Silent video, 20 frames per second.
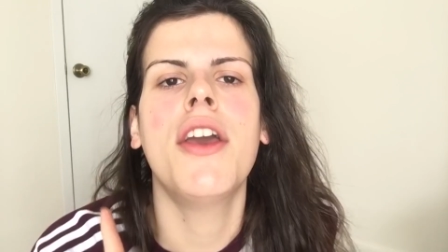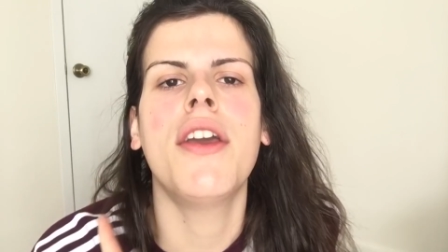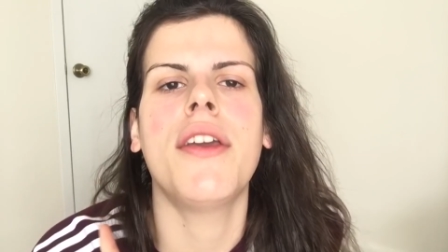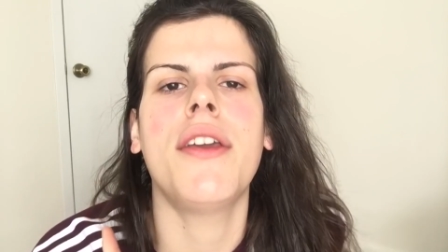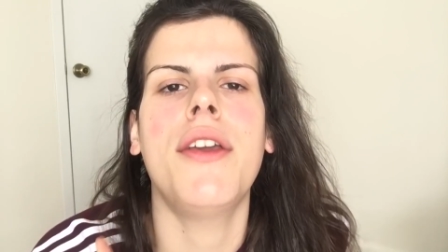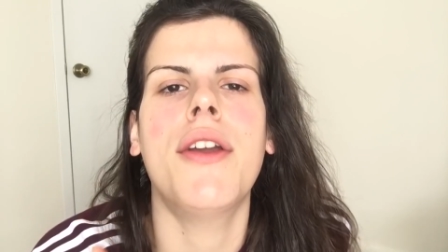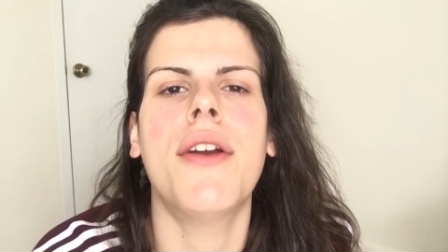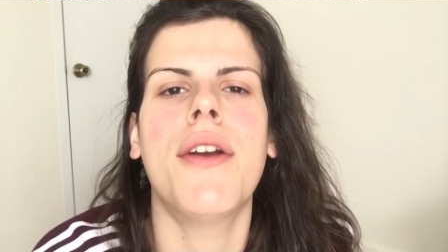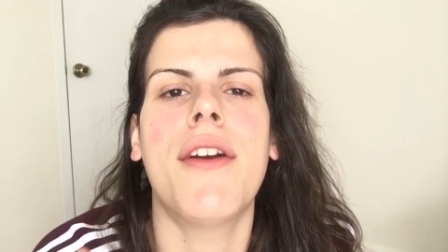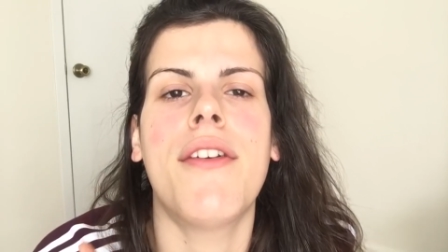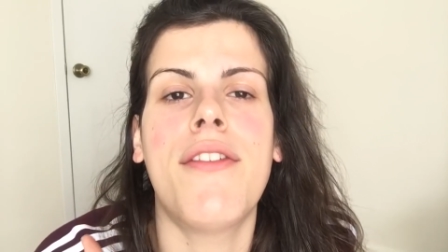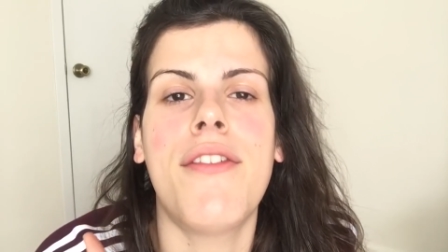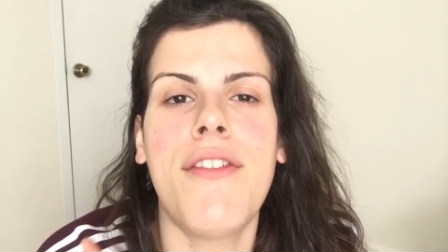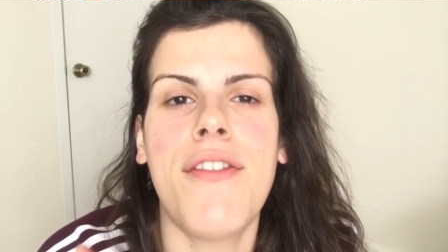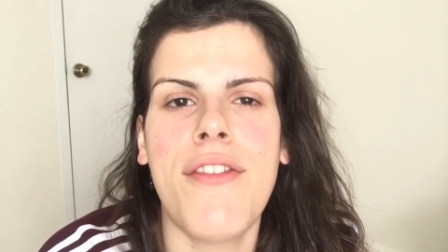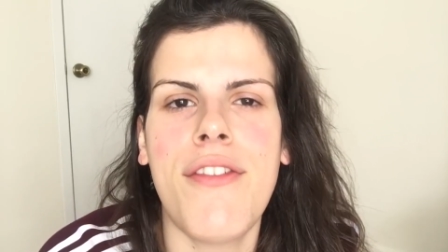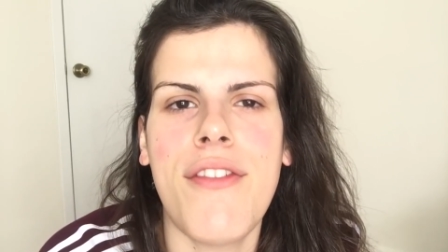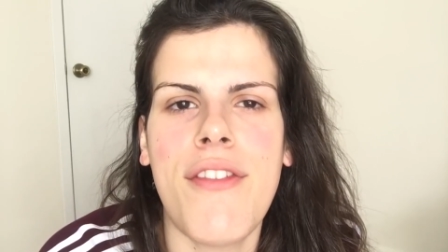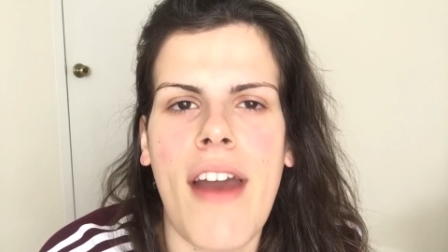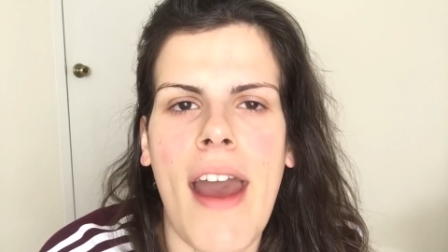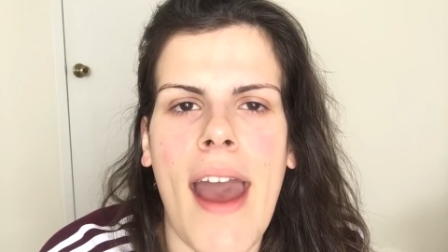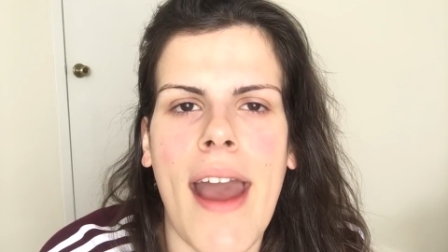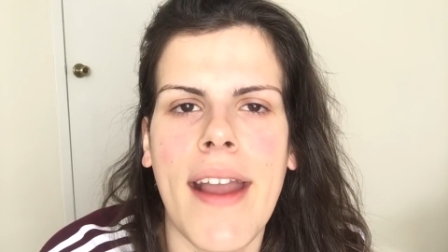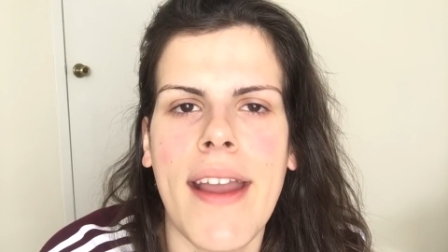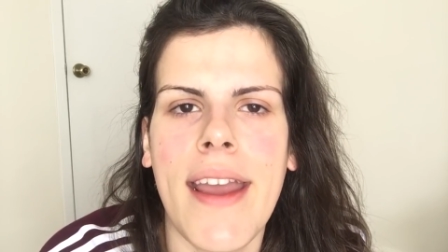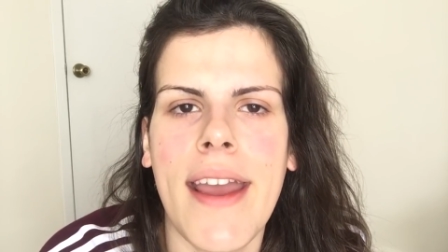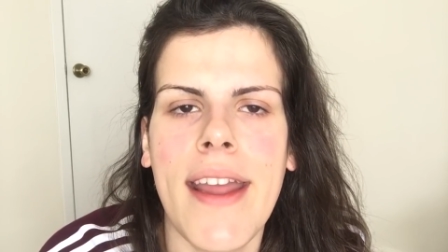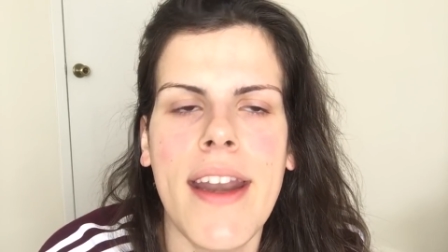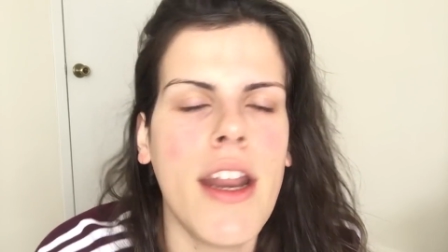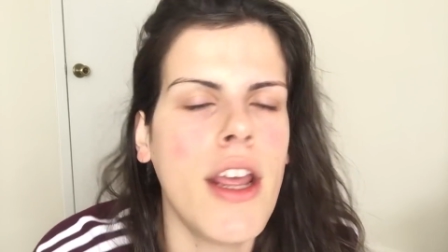you're a
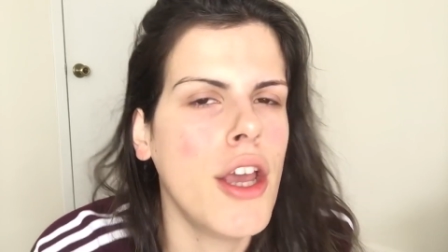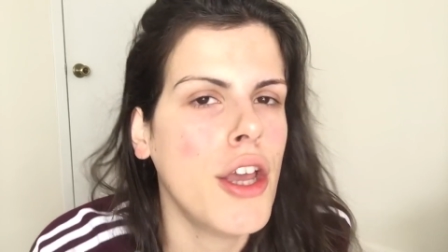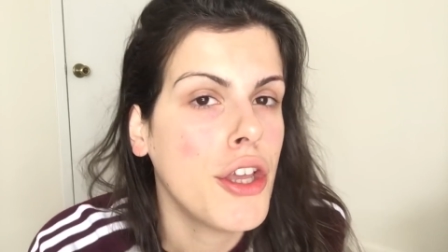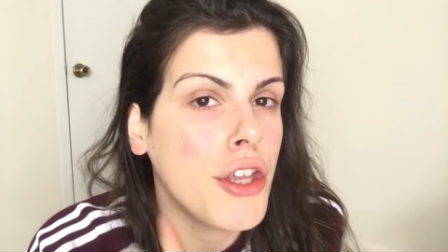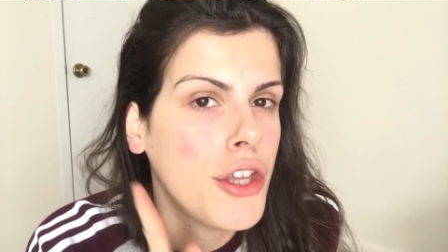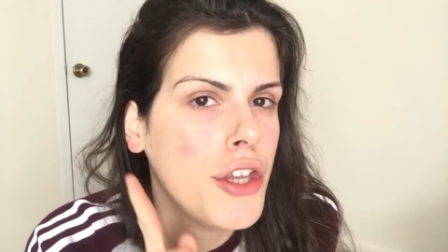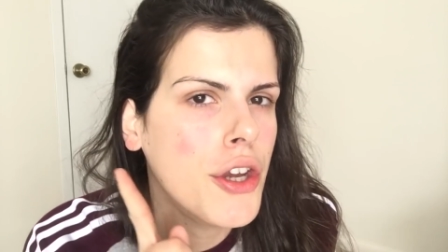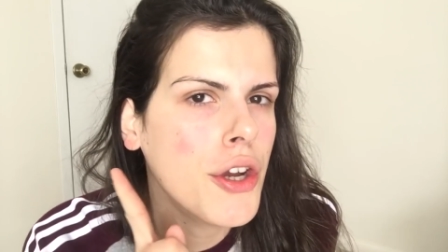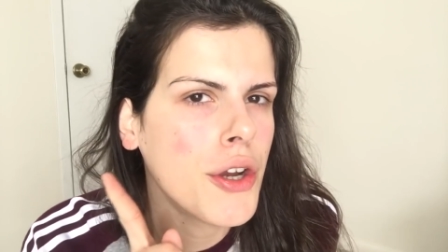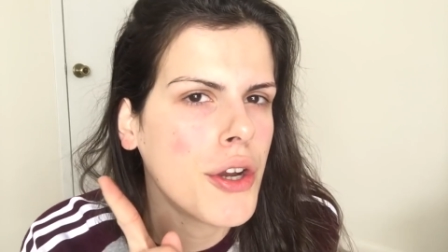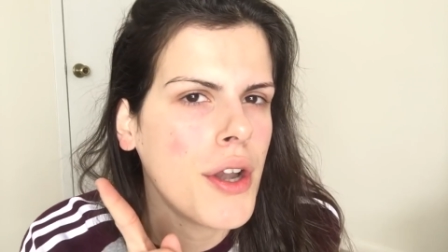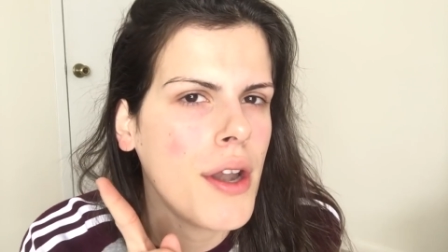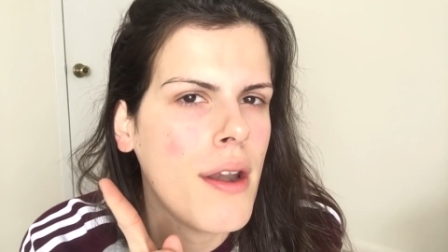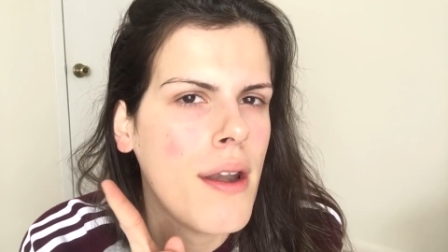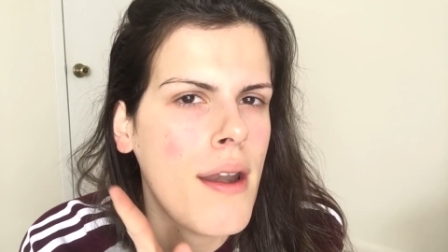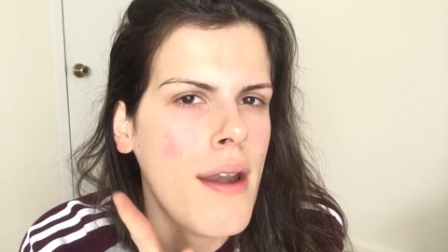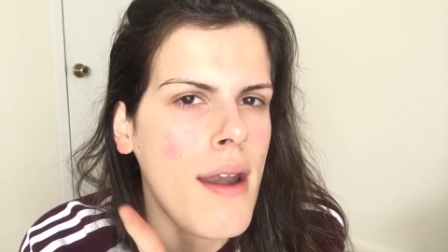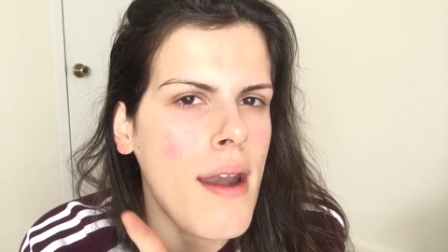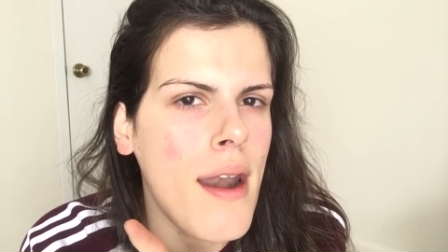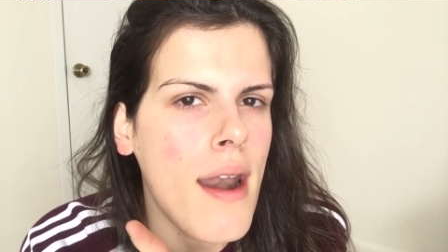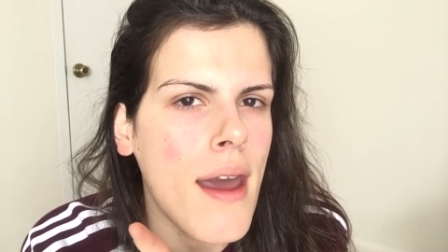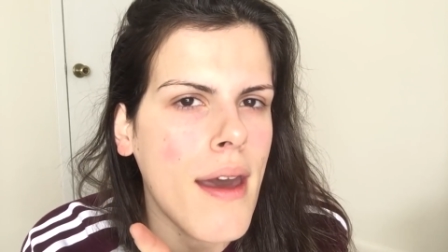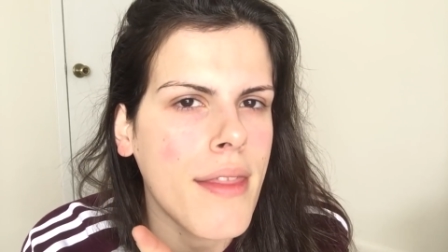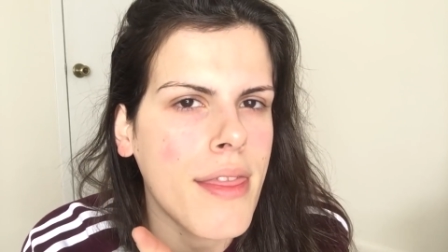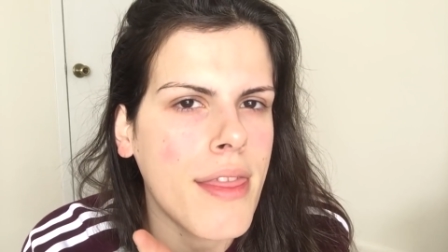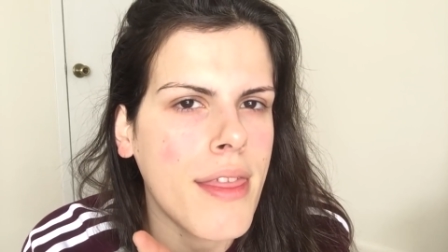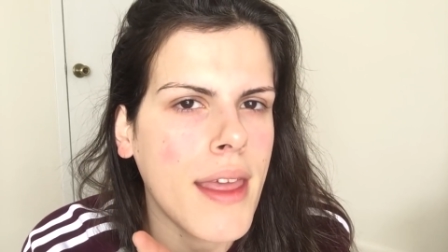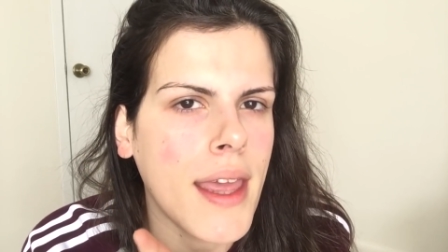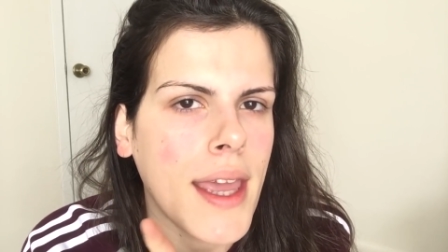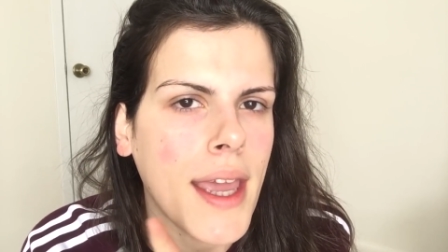faggot. You're
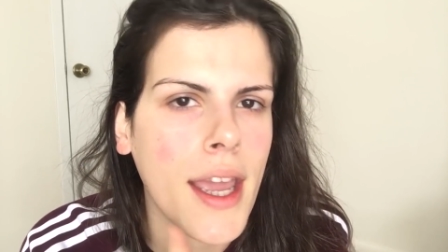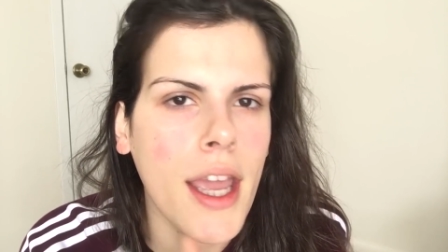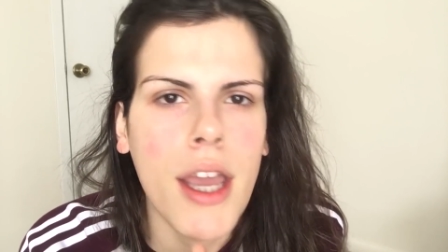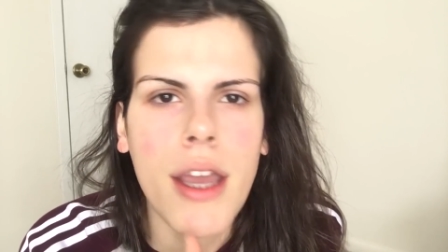nothing.